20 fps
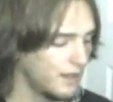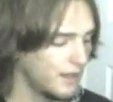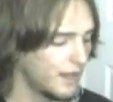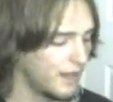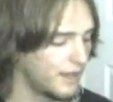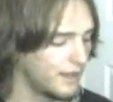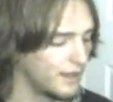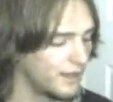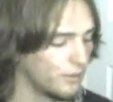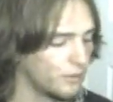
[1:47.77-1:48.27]

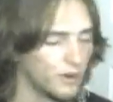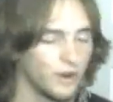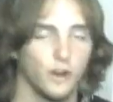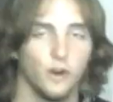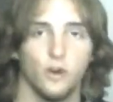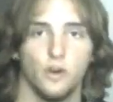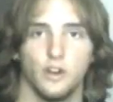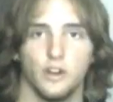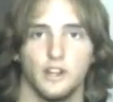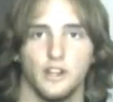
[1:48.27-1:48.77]
and then we're
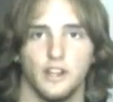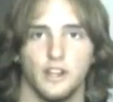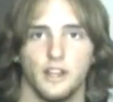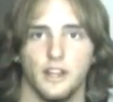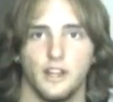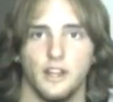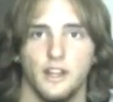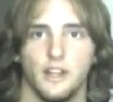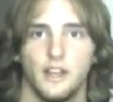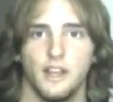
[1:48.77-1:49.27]
going
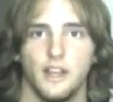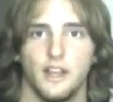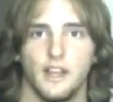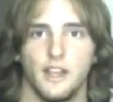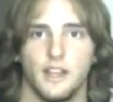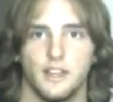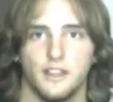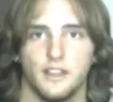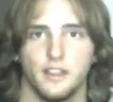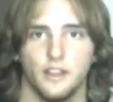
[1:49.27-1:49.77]
to
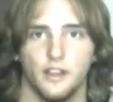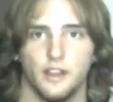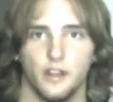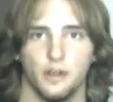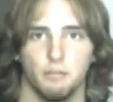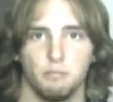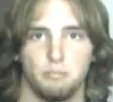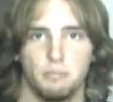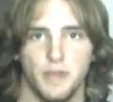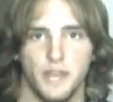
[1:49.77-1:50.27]
hit
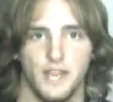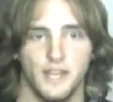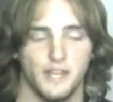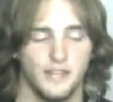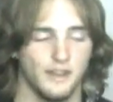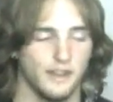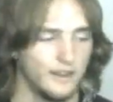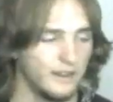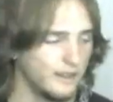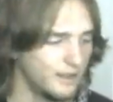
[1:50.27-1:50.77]
the
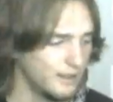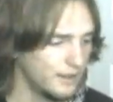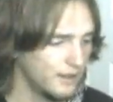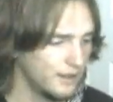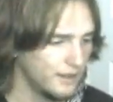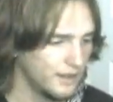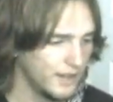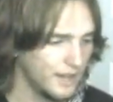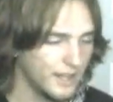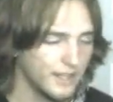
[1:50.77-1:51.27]
bend
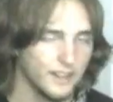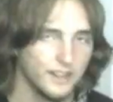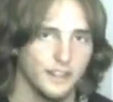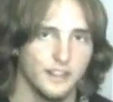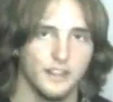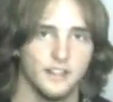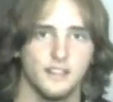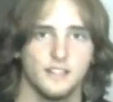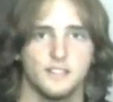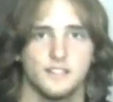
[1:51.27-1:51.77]
at
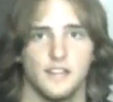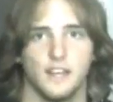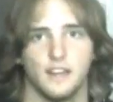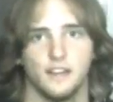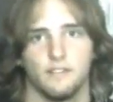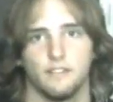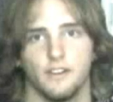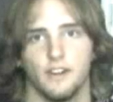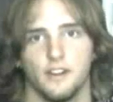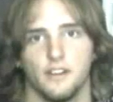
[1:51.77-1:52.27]
the
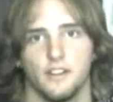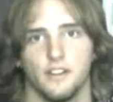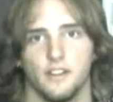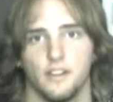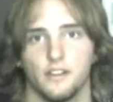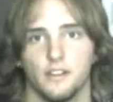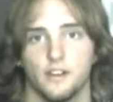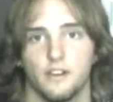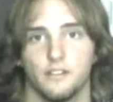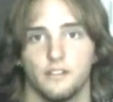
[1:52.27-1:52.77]
second fret to the
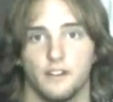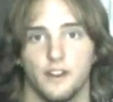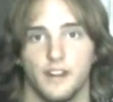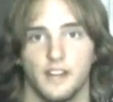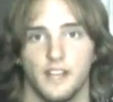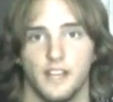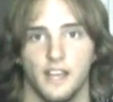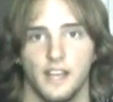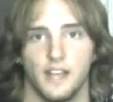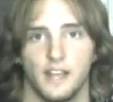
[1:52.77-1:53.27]
third fret
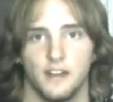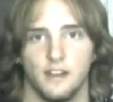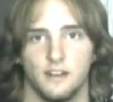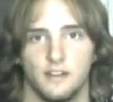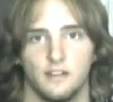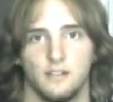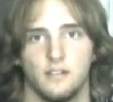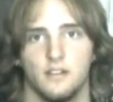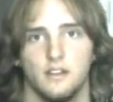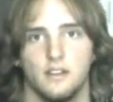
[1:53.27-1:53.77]
again,
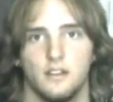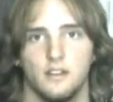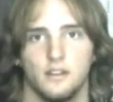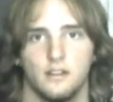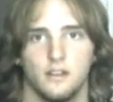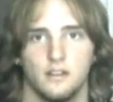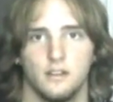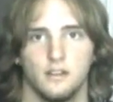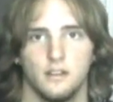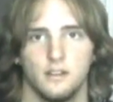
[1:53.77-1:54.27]

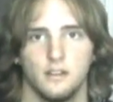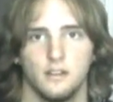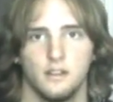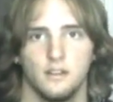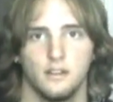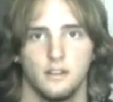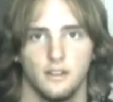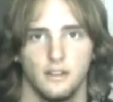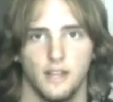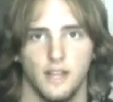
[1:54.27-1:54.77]

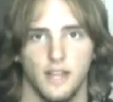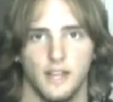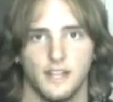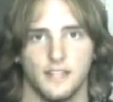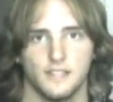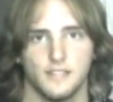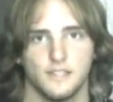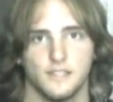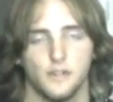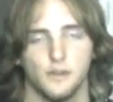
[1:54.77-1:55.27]
and
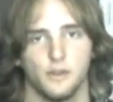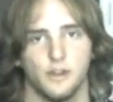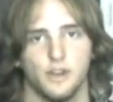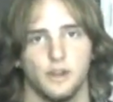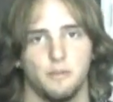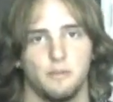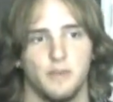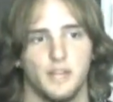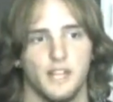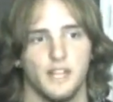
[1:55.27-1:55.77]
it's still
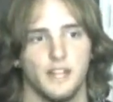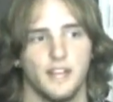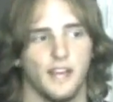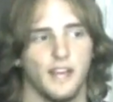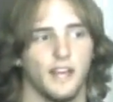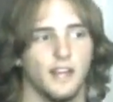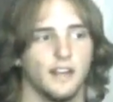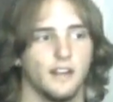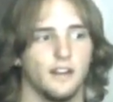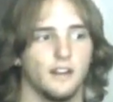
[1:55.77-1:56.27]
going to be
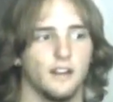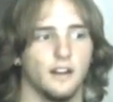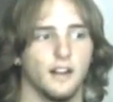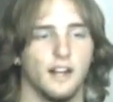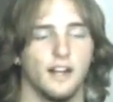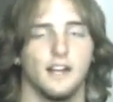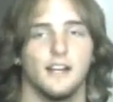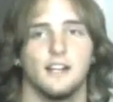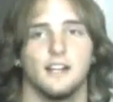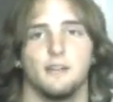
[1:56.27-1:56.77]

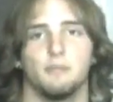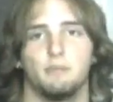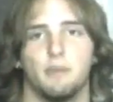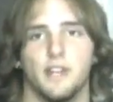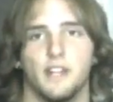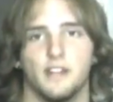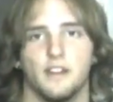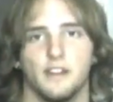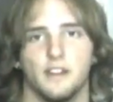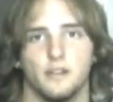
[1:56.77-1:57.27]
that
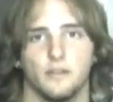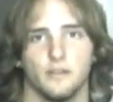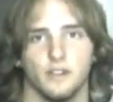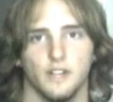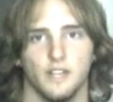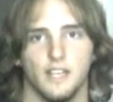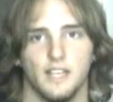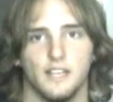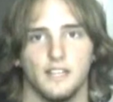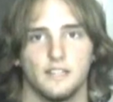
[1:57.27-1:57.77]
bend and
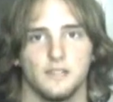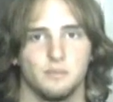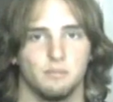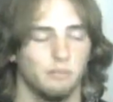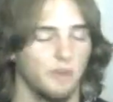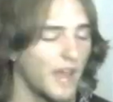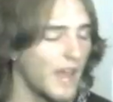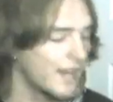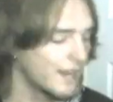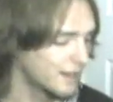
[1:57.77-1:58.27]
release
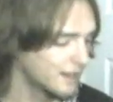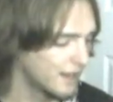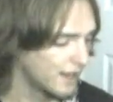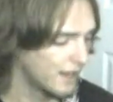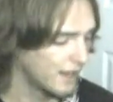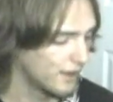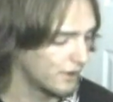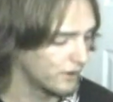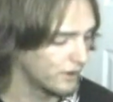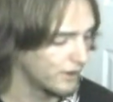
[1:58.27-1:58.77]
back
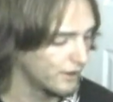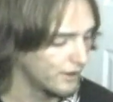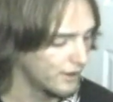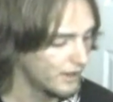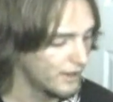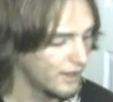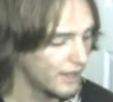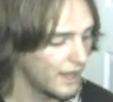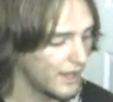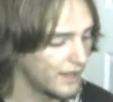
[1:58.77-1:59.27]
down.
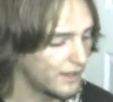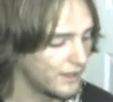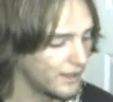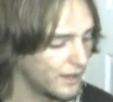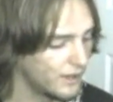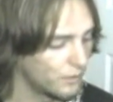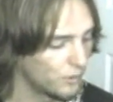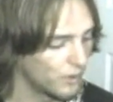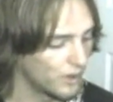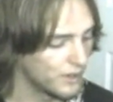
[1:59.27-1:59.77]
And
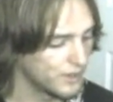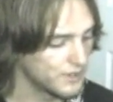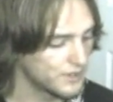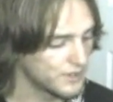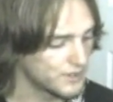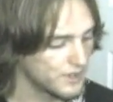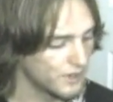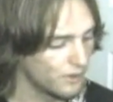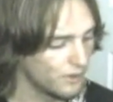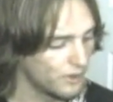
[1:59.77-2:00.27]
then we're
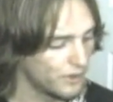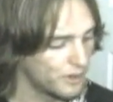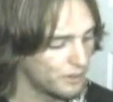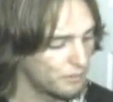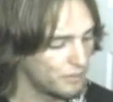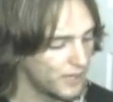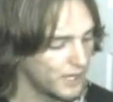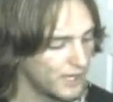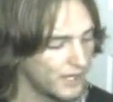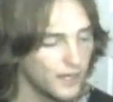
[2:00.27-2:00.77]
just going to
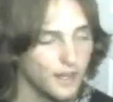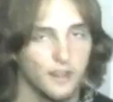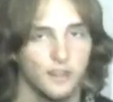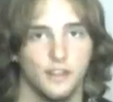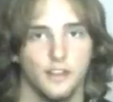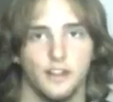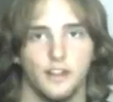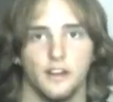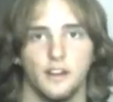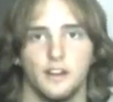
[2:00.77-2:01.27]
pick
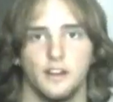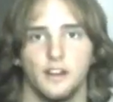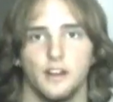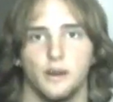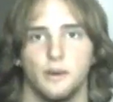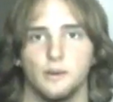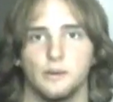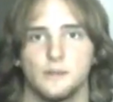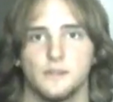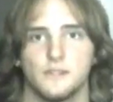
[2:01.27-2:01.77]
the
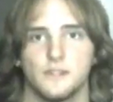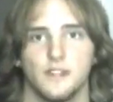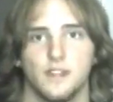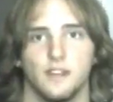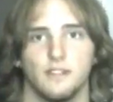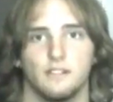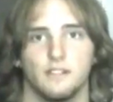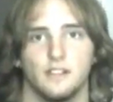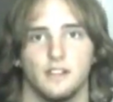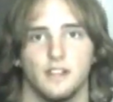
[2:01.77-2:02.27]
notes
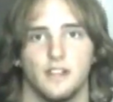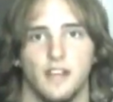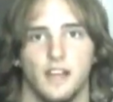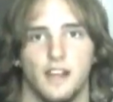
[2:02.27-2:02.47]
of the